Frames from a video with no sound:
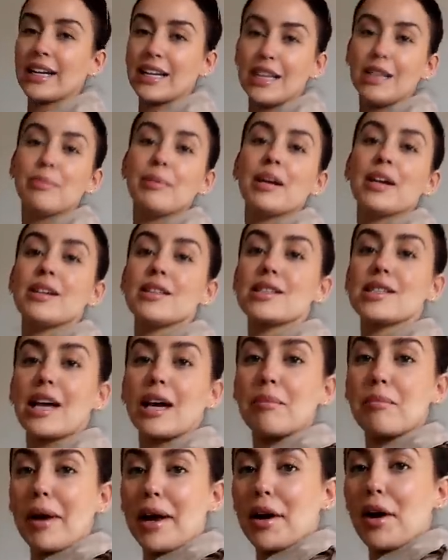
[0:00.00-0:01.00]
I keep it
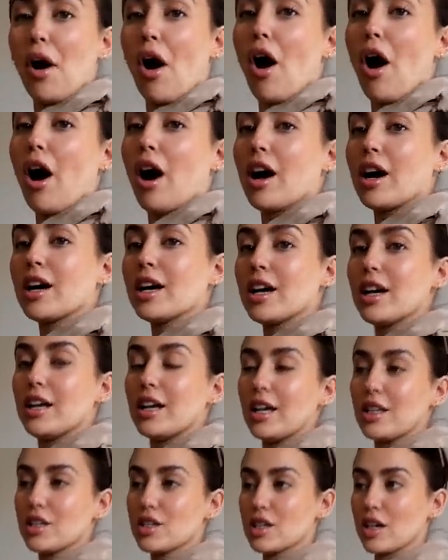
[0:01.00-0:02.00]
inside my car and
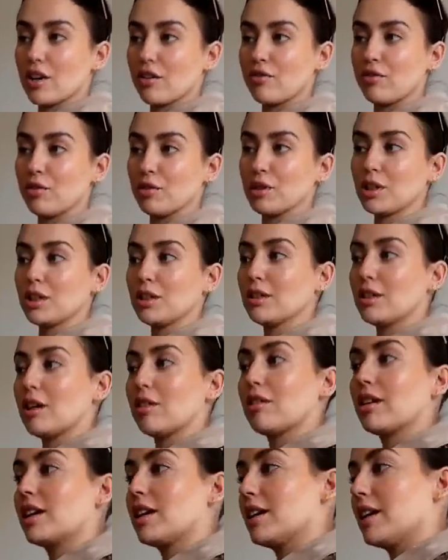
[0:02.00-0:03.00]
it's like fully
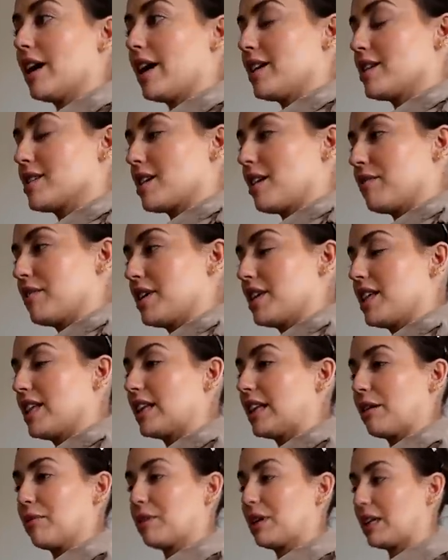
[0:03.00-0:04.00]
loaded and has everything
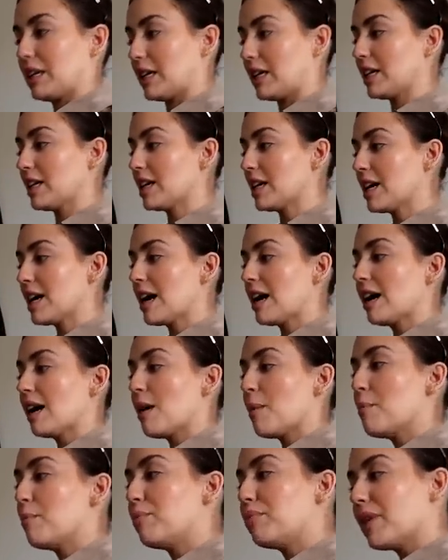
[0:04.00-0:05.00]
that we need
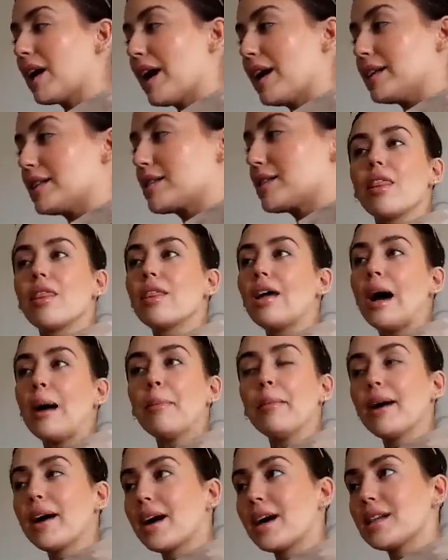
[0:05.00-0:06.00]
but that
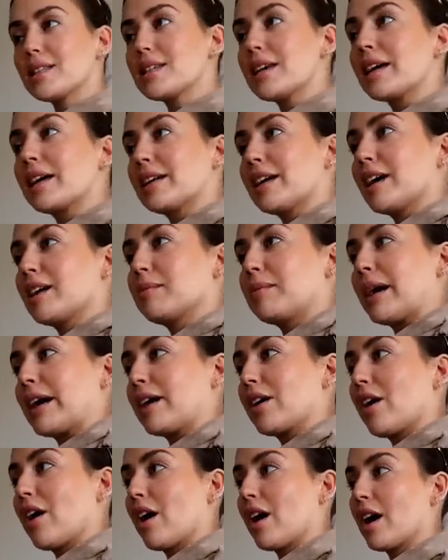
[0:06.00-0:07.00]
bag got taken out of my
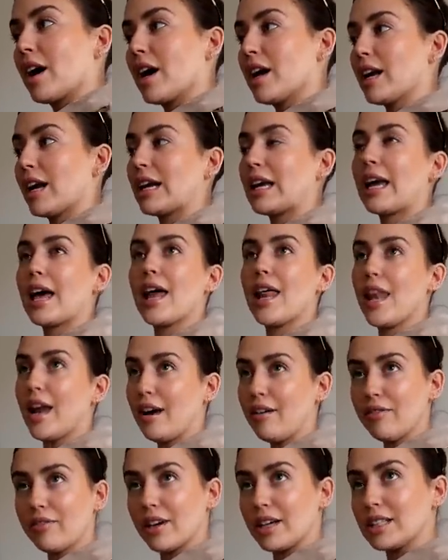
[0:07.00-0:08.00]
car and I
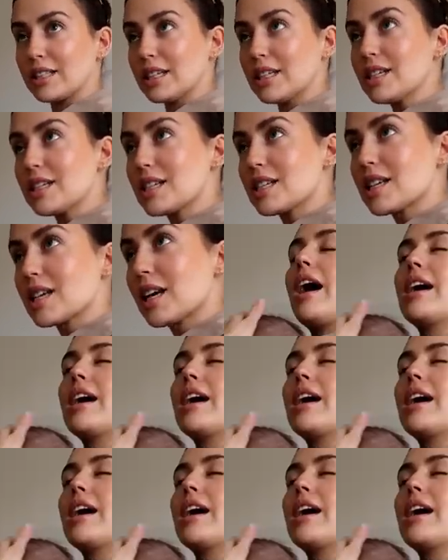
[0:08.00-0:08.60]
cannot find it.